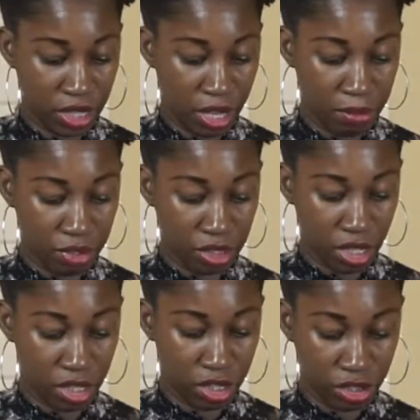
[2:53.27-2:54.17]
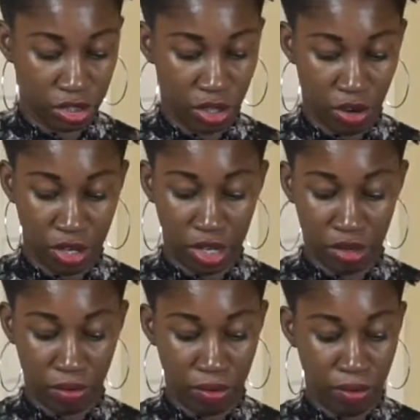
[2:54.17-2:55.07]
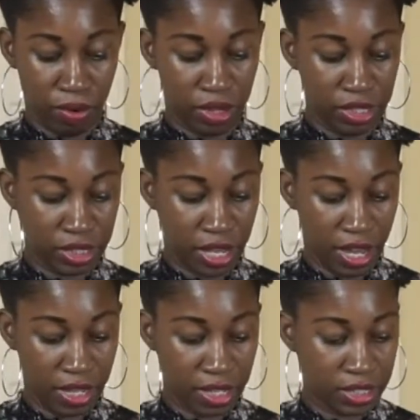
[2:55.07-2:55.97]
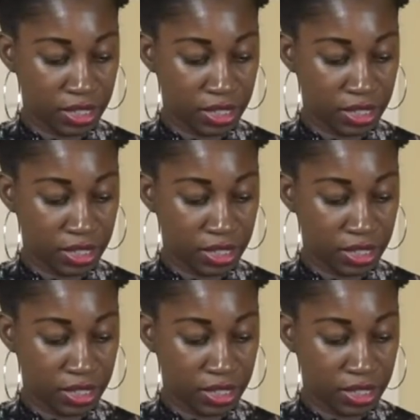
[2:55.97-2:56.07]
I'm just gonna turn it on the side that's